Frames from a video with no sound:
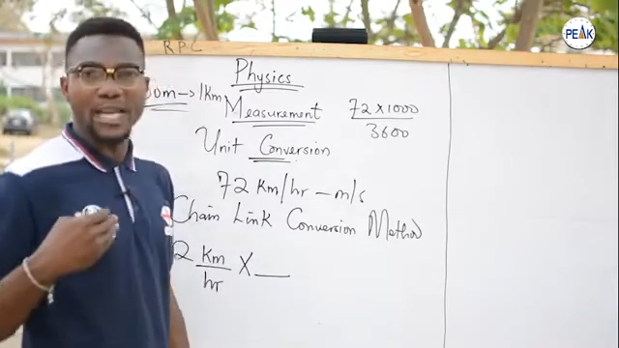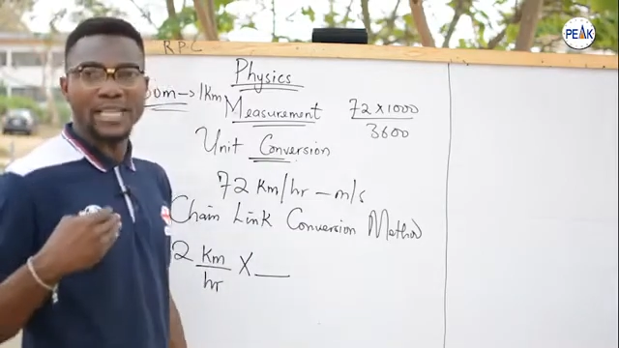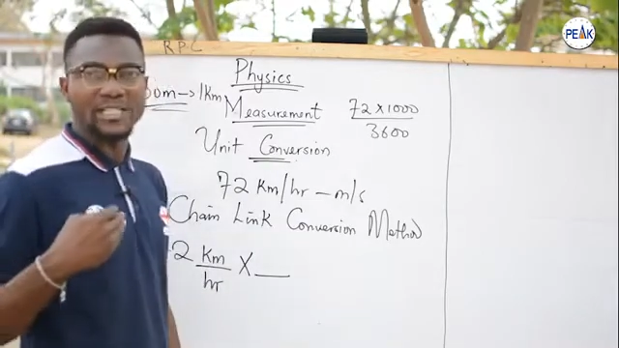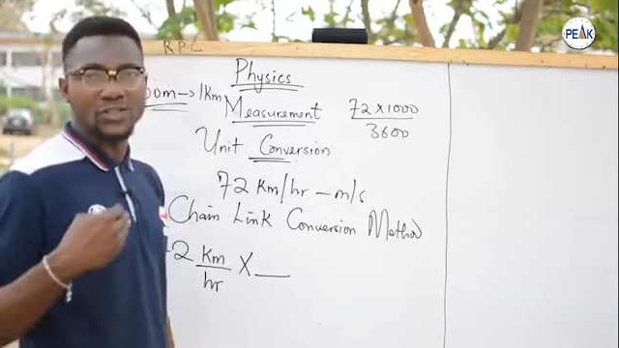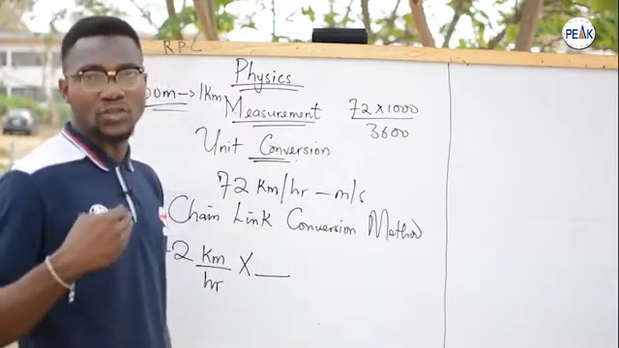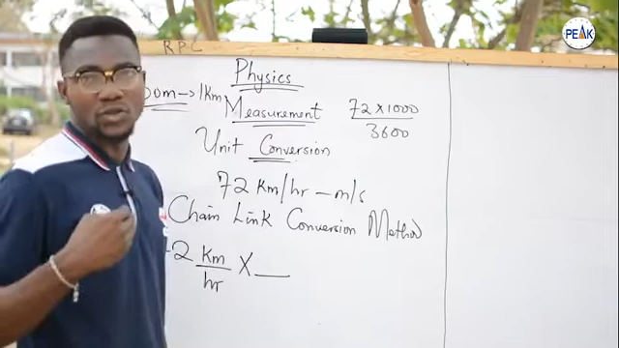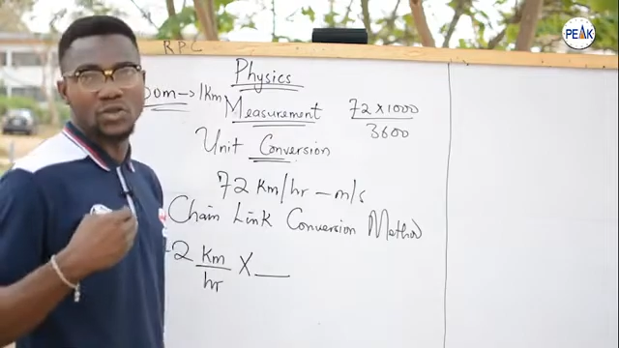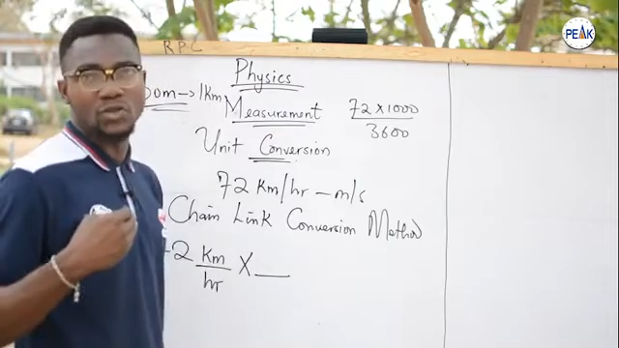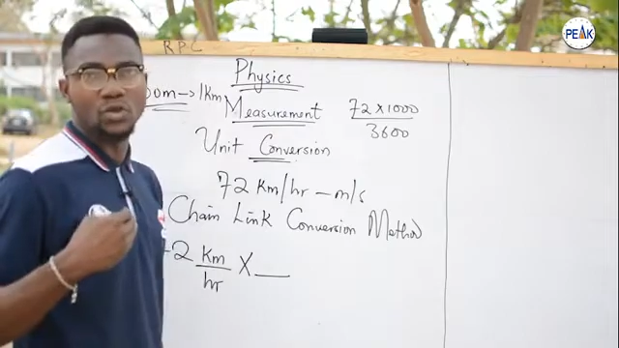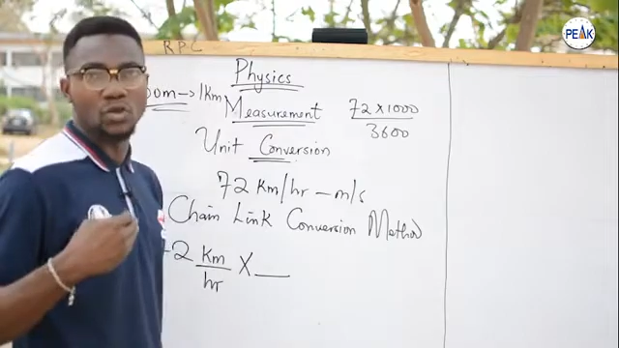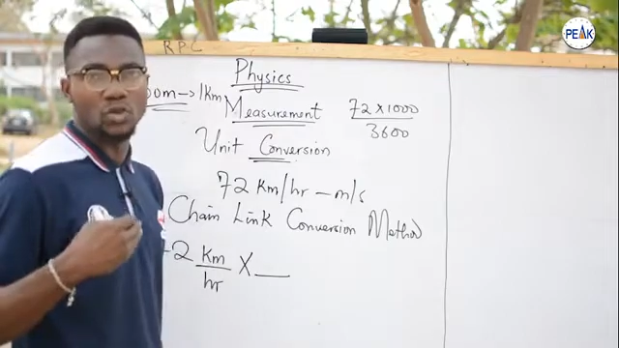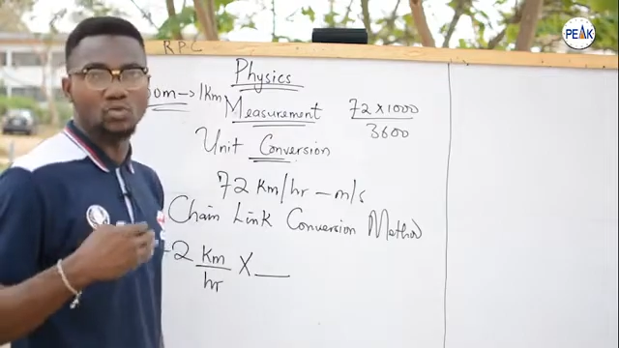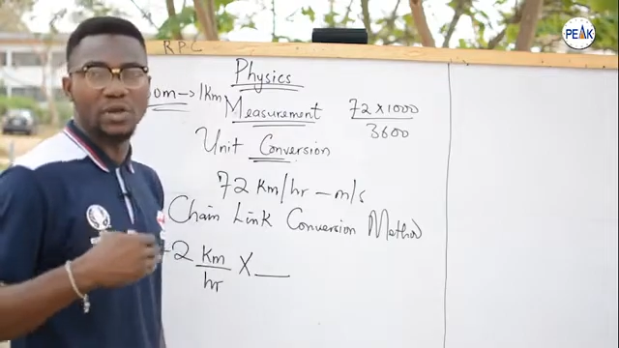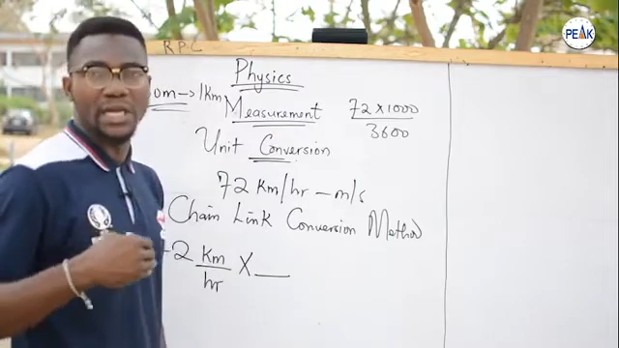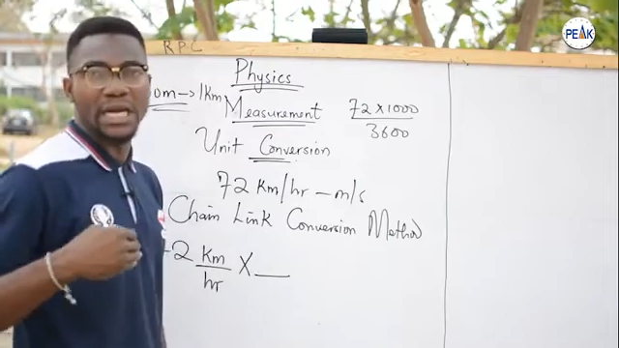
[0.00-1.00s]
that is your
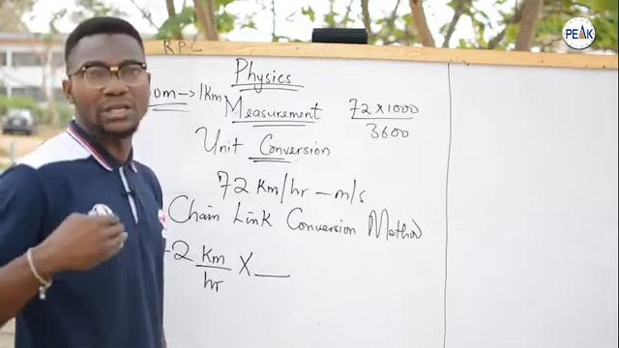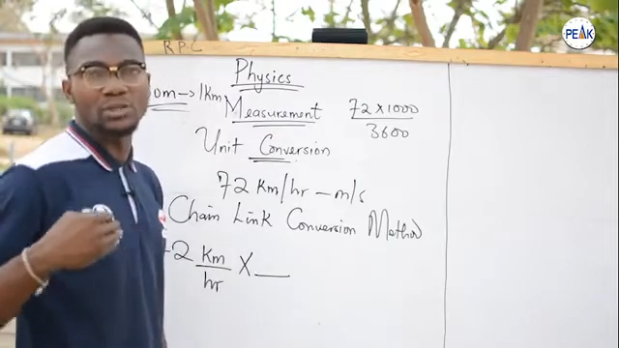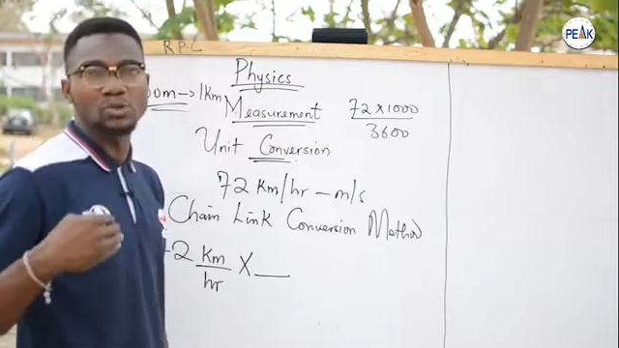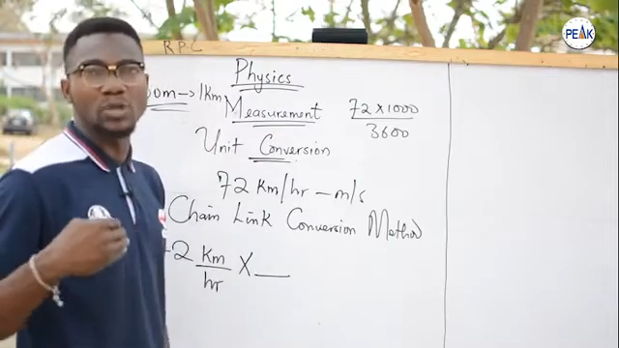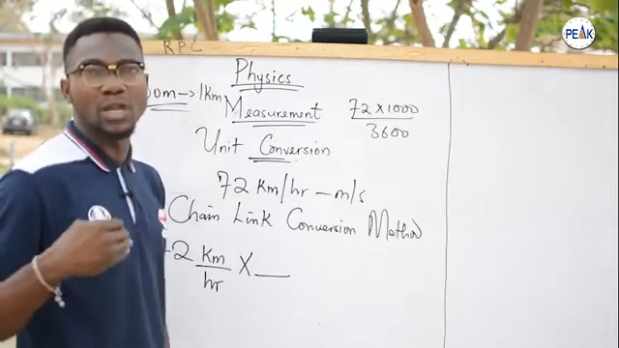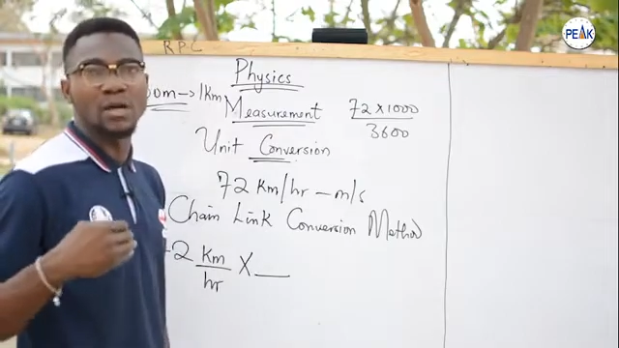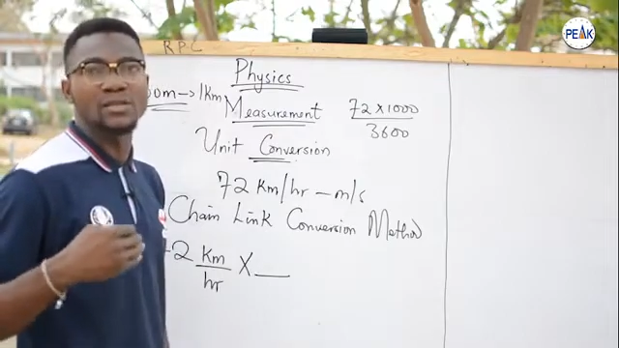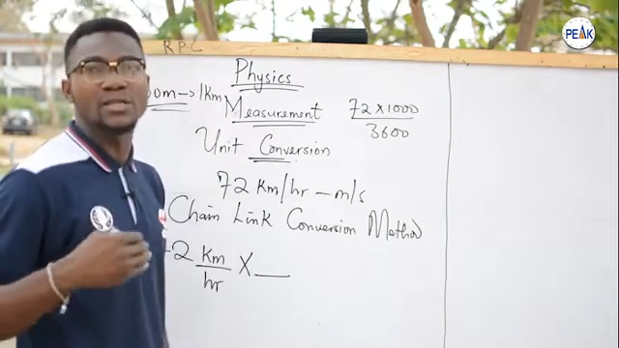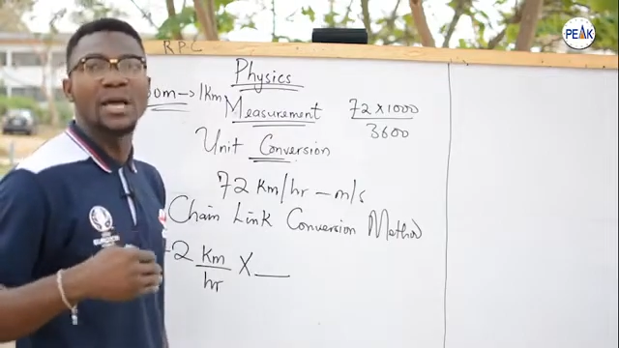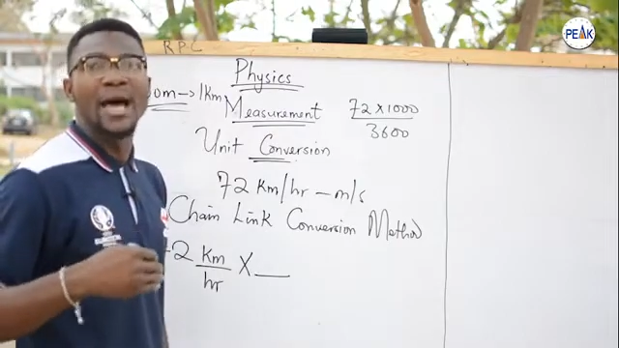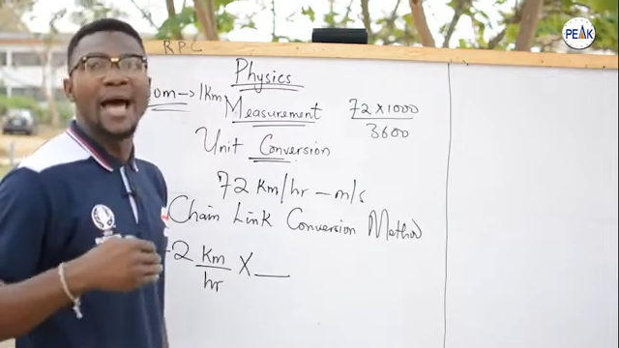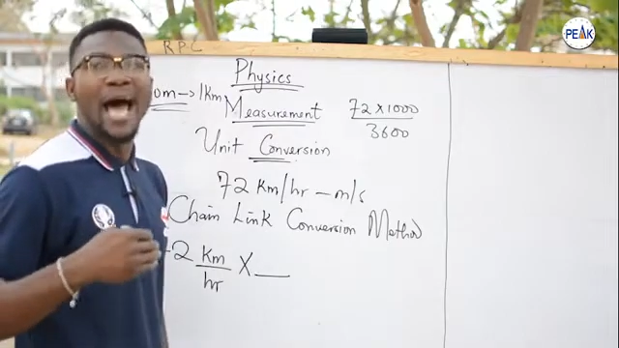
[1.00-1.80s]
source, we cancel out.